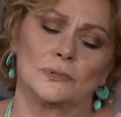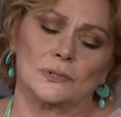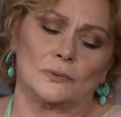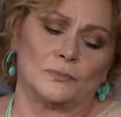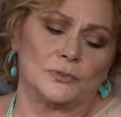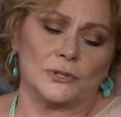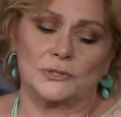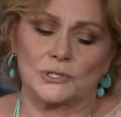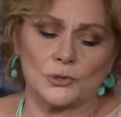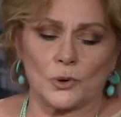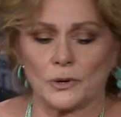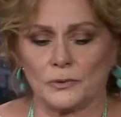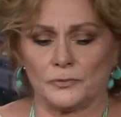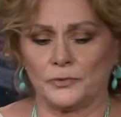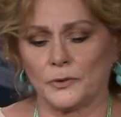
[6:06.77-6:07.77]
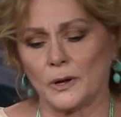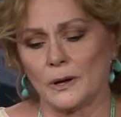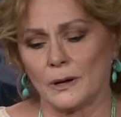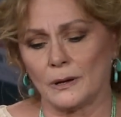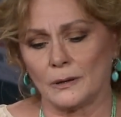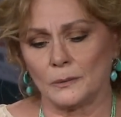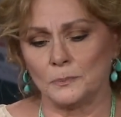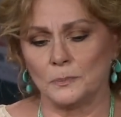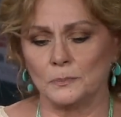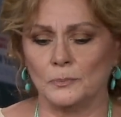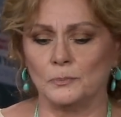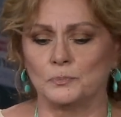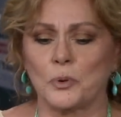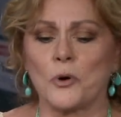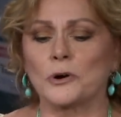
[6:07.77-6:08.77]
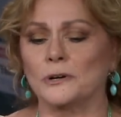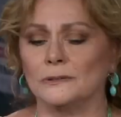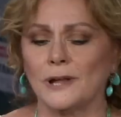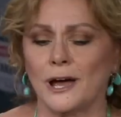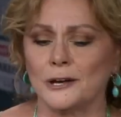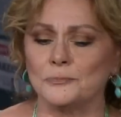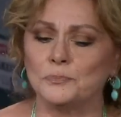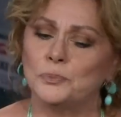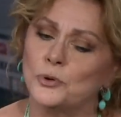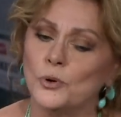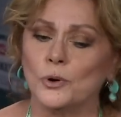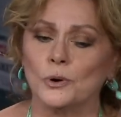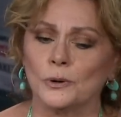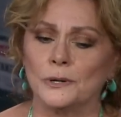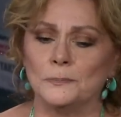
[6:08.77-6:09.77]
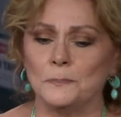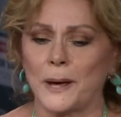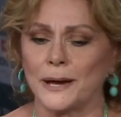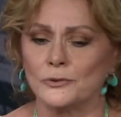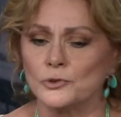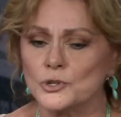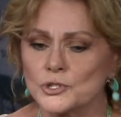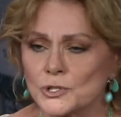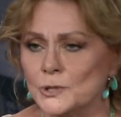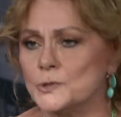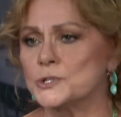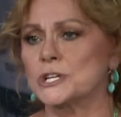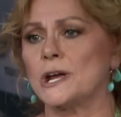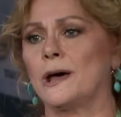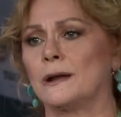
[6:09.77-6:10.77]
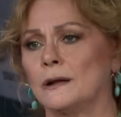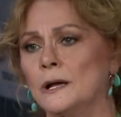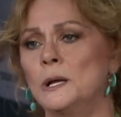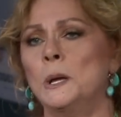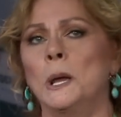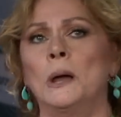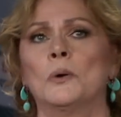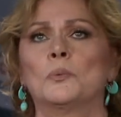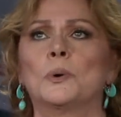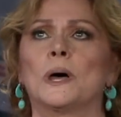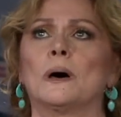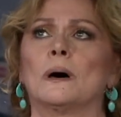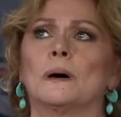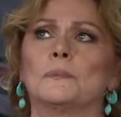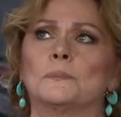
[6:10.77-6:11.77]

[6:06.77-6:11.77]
sort of borderline poor in Baton Rouge, Louisiana. I